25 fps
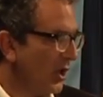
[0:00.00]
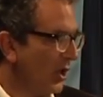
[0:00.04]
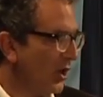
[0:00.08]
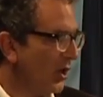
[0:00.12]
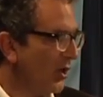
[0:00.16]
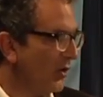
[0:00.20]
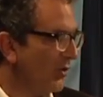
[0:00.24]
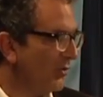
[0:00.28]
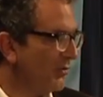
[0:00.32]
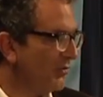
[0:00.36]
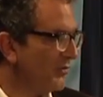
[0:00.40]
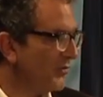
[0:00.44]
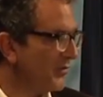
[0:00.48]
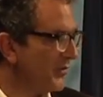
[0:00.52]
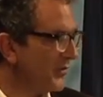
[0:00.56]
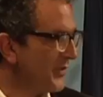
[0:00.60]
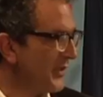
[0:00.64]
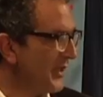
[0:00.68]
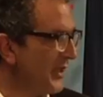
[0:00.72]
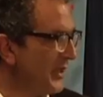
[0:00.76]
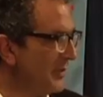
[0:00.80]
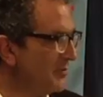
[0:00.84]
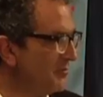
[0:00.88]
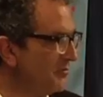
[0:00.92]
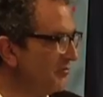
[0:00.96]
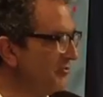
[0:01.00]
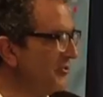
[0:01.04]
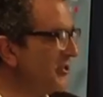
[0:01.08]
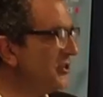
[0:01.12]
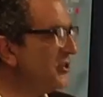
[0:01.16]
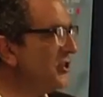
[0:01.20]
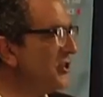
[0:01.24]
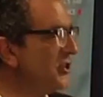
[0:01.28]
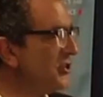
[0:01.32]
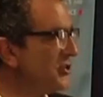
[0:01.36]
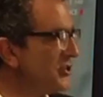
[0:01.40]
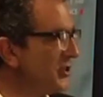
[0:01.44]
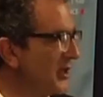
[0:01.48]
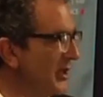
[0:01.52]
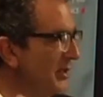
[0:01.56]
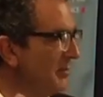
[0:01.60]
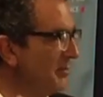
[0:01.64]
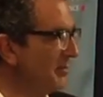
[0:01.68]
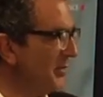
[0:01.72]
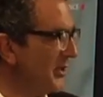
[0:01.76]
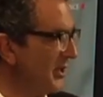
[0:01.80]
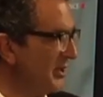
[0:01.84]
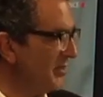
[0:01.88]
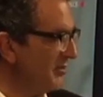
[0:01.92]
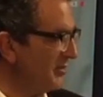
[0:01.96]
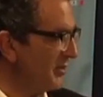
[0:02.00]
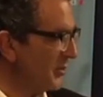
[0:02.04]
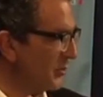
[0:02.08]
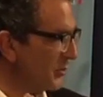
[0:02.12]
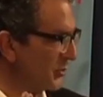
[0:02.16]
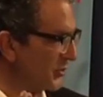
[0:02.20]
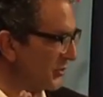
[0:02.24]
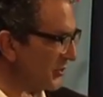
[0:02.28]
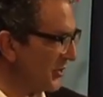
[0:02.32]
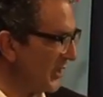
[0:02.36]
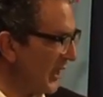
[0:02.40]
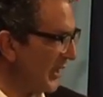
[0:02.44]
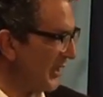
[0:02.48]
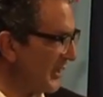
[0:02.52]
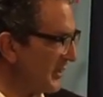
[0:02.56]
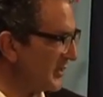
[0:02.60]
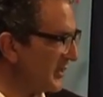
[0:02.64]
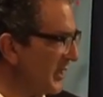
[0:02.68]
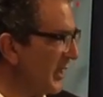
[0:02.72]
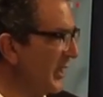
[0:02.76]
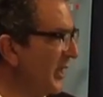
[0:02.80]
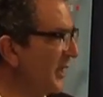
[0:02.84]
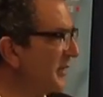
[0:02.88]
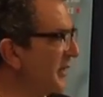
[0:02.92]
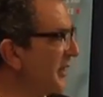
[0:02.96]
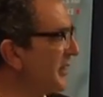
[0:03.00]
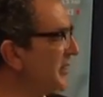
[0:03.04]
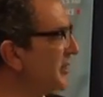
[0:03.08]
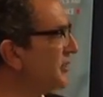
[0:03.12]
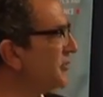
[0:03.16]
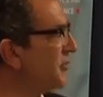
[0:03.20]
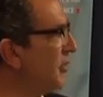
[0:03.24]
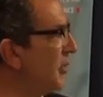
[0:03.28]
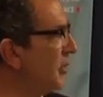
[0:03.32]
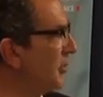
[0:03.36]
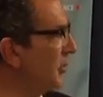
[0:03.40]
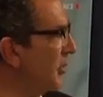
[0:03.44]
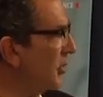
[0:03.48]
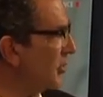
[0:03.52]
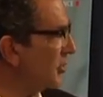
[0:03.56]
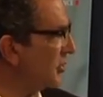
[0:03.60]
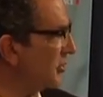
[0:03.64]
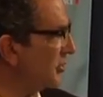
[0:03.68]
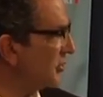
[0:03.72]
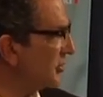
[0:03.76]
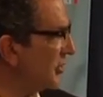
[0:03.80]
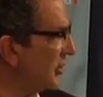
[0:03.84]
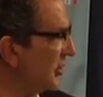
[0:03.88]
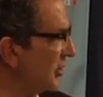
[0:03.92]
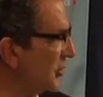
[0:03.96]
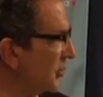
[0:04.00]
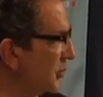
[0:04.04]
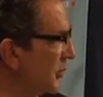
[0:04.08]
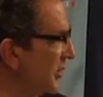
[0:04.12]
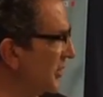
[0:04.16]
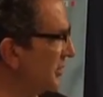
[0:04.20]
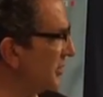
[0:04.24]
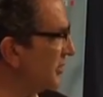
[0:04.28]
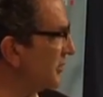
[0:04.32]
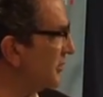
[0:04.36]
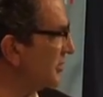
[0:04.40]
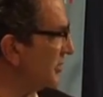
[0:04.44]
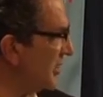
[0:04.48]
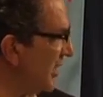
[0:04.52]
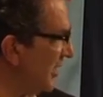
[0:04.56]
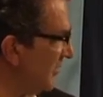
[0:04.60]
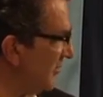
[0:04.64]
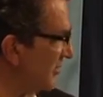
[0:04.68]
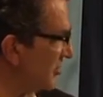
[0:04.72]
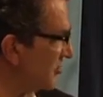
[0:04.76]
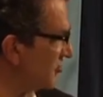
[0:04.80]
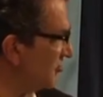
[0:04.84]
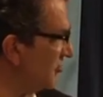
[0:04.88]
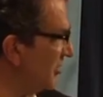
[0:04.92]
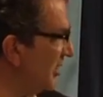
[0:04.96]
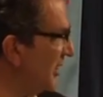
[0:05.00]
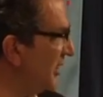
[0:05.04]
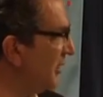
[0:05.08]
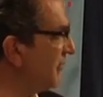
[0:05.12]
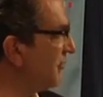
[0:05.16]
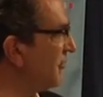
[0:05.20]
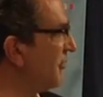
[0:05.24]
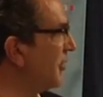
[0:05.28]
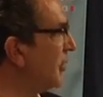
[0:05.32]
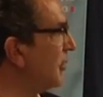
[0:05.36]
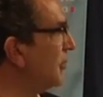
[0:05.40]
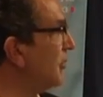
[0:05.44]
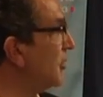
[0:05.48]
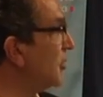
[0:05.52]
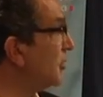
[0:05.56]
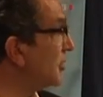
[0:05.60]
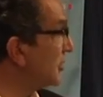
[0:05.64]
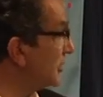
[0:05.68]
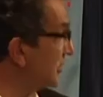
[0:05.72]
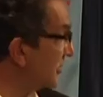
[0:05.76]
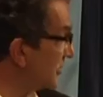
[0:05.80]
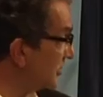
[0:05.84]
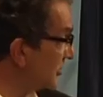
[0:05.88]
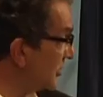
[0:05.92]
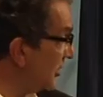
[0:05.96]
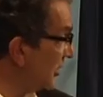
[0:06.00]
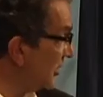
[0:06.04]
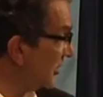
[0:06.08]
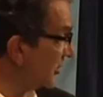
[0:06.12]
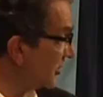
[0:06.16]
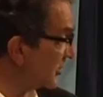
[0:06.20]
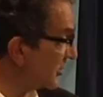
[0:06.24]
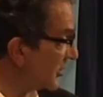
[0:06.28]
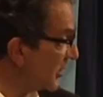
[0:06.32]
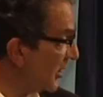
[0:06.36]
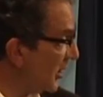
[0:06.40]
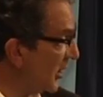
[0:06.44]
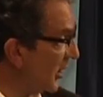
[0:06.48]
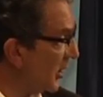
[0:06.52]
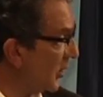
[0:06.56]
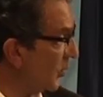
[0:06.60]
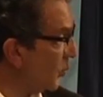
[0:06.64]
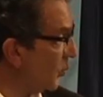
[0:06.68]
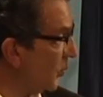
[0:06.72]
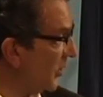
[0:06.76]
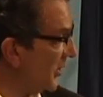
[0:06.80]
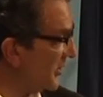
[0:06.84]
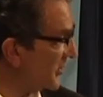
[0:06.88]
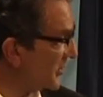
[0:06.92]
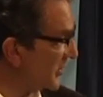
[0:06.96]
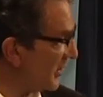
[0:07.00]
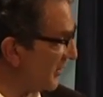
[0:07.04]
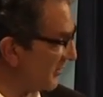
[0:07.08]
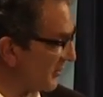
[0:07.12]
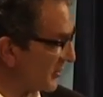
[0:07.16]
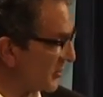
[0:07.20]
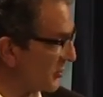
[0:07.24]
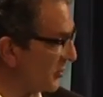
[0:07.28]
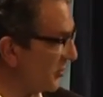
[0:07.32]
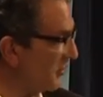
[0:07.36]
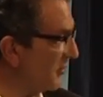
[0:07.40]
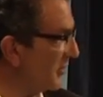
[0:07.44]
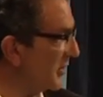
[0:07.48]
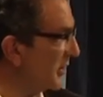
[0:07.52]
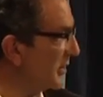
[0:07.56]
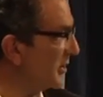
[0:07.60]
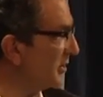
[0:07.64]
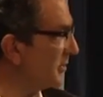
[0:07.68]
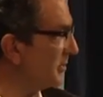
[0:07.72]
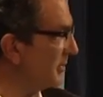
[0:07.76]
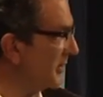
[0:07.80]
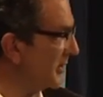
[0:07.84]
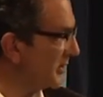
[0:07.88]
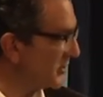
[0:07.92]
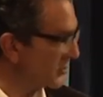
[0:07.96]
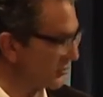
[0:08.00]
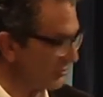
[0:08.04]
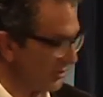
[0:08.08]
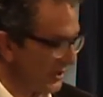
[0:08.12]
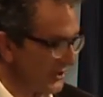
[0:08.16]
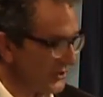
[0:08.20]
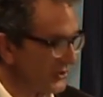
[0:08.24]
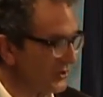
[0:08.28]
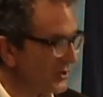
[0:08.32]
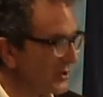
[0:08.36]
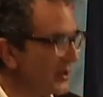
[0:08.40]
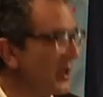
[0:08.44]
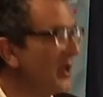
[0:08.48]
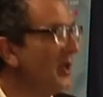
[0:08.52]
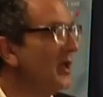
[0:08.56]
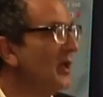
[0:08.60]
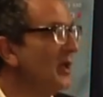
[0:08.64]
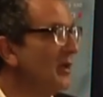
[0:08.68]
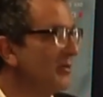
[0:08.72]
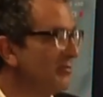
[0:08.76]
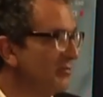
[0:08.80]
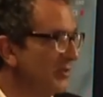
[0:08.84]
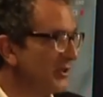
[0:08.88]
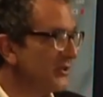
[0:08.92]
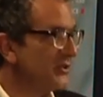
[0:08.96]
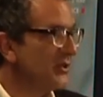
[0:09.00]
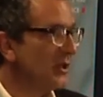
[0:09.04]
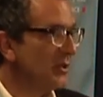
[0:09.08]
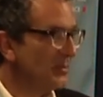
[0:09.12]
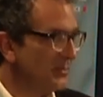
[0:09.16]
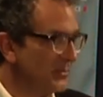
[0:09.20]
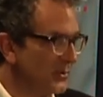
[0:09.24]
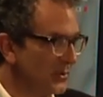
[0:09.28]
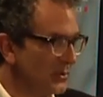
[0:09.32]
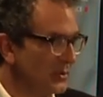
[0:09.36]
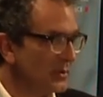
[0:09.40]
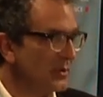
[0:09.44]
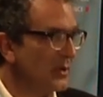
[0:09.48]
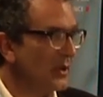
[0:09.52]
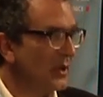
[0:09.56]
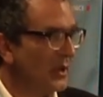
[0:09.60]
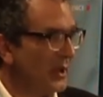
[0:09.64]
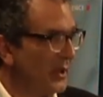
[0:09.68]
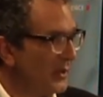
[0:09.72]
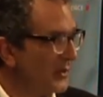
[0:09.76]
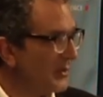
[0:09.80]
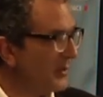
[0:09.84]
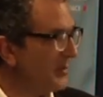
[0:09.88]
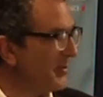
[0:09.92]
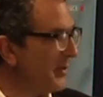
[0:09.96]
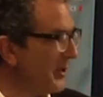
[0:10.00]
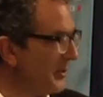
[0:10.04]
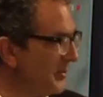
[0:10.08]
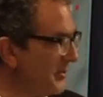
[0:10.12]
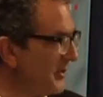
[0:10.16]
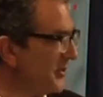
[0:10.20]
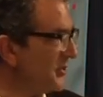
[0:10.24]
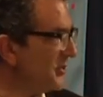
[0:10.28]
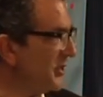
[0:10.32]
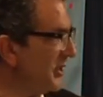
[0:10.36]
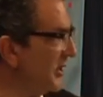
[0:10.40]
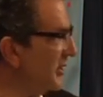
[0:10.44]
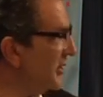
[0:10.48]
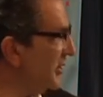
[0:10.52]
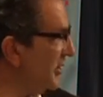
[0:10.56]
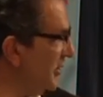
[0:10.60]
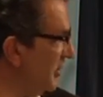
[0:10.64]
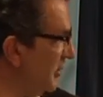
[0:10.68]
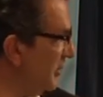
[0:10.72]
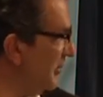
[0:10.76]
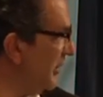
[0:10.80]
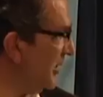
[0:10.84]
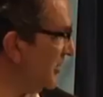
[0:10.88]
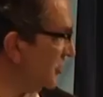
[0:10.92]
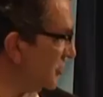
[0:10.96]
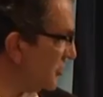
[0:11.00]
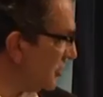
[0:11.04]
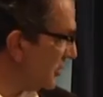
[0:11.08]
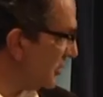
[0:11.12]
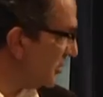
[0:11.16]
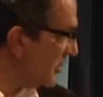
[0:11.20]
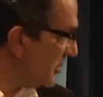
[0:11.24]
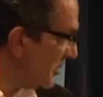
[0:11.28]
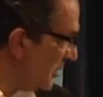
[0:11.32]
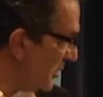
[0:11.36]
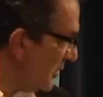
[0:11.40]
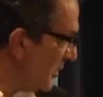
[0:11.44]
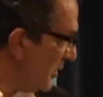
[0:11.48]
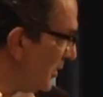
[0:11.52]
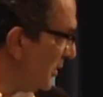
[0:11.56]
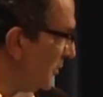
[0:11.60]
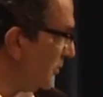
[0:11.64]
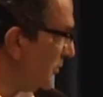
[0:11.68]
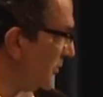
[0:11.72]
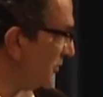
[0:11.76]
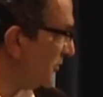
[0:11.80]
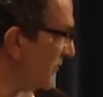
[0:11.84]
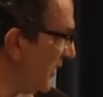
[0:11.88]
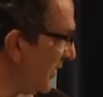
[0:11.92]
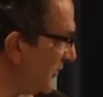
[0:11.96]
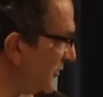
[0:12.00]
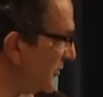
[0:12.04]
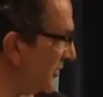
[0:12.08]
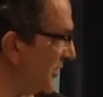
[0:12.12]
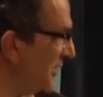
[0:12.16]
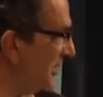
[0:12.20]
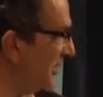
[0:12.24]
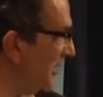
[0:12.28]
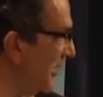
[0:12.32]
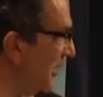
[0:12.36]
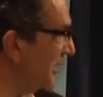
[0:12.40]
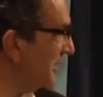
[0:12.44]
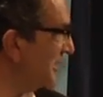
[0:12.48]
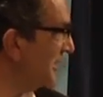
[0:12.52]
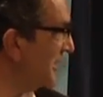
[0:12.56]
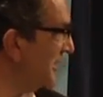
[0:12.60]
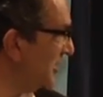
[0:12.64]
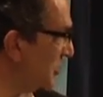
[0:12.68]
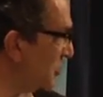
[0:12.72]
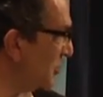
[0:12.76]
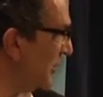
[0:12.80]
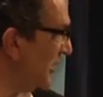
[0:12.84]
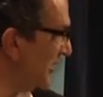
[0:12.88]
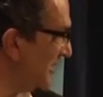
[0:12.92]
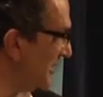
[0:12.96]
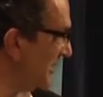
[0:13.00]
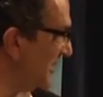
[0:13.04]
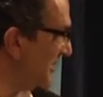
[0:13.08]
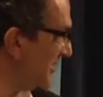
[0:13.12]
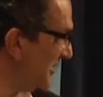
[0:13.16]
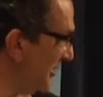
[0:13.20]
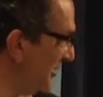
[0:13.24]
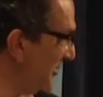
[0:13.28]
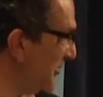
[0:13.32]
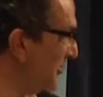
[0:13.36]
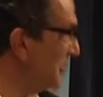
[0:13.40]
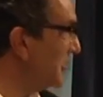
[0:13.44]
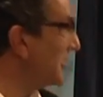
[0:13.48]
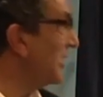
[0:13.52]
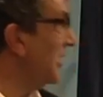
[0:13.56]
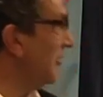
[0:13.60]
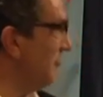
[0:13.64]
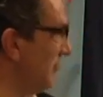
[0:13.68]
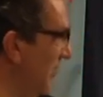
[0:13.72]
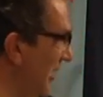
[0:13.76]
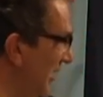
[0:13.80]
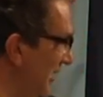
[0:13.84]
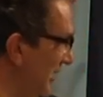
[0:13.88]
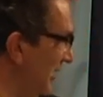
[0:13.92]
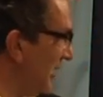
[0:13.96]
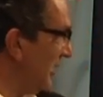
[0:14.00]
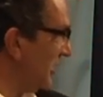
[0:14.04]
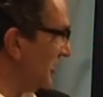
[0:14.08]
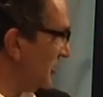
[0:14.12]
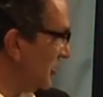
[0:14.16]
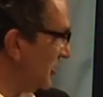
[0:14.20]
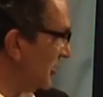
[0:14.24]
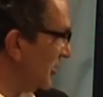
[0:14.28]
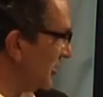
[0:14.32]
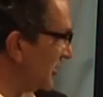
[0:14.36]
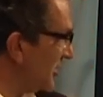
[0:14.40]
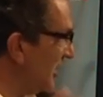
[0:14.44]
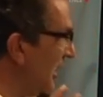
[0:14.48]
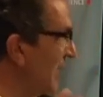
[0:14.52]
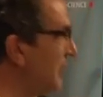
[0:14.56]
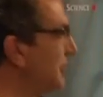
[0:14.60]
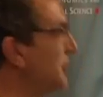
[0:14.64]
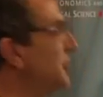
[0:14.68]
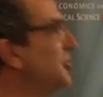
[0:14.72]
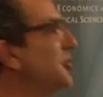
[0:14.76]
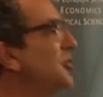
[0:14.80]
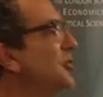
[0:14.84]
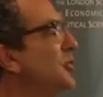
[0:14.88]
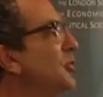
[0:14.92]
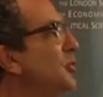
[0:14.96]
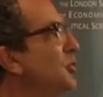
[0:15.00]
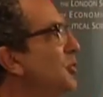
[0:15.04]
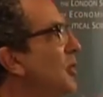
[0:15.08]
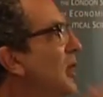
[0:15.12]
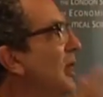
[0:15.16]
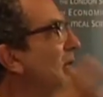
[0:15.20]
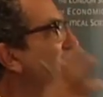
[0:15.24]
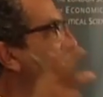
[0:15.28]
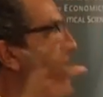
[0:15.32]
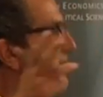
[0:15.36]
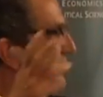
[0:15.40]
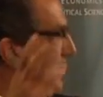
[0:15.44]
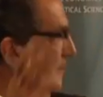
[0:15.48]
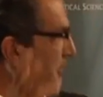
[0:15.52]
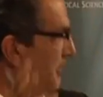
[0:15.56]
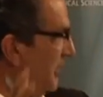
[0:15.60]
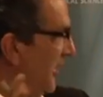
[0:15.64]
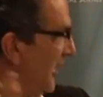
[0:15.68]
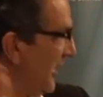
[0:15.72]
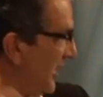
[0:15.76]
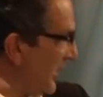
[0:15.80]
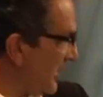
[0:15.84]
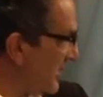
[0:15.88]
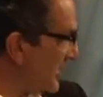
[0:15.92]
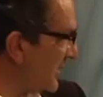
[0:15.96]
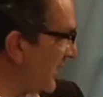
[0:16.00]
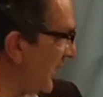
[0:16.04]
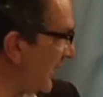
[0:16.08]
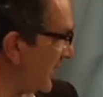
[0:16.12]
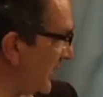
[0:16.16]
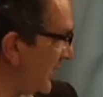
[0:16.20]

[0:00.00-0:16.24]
of the British imperial state that is far more concerned with territory, far more concerned with territorial administration. For example, the BBC that you mentioned was founded in 1922, directly as an attempt to depict a